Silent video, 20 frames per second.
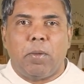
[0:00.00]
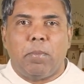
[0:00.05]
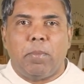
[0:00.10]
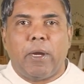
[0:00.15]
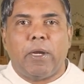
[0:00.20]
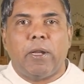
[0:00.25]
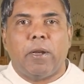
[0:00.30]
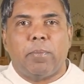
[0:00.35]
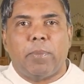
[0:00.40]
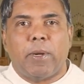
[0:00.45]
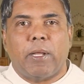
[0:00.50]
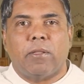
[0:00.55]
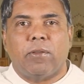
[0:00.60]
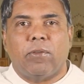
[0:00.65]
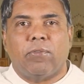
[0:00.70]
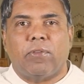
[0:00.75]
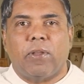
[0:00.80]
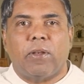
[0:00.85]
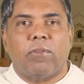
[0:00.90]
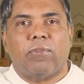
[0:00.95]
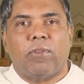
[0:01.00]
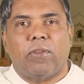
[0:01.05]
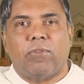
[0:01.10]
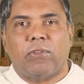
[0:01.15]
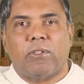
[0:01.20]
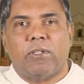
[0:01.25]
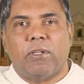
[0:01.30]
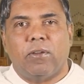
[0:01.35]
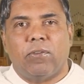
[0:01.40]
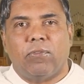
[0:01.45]
My dear brothers and
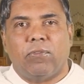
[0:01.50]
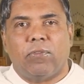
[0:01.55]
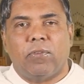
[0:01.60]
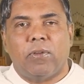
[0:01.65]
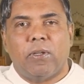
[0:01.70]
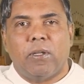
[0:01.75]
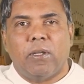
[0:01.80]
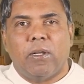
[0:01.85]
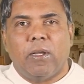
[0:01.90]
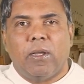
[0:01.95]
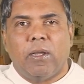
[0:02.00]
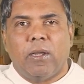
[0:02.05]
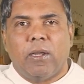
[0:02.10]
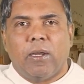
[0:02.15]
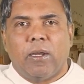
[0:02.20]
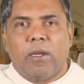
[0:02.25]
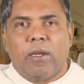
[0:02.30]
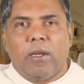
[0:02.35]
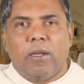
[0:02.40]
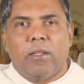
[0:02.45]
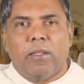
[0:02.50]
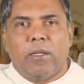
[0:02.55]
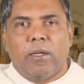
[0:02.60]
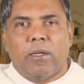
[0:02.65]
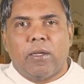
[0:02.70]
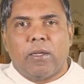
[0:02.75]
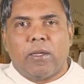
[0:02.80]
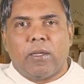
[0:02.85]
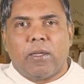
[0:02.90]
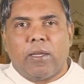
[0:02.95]
sisters, in
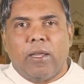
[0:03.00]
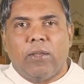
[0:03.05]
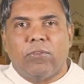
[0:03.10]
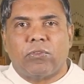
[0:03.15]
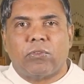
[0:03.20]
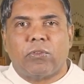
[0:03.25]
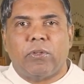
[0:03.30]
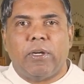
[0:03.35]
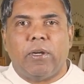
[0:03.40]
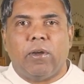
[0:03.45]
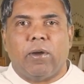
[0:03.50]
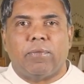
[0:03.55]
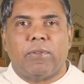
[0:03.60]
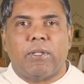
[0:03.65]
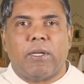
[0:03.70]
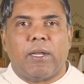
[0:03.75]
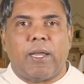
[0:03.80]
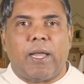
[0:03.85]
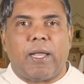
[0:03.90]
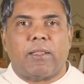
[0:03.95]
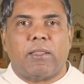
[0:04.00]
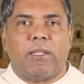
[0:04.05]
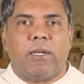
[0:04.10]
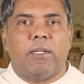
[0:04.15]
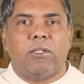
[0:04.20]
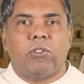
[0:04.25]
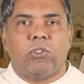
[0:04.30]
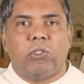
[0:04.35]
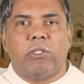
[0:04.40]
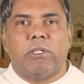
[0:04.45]
the history of the
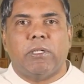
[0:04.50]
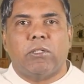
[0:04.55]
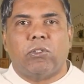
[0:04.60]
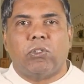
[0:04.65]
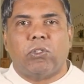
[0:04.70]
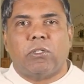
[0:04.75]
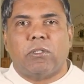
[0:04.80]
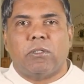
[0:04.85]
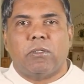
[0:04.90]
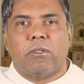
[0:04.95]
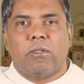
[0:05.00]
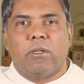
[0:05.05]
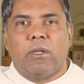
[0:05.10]
Catholic Church,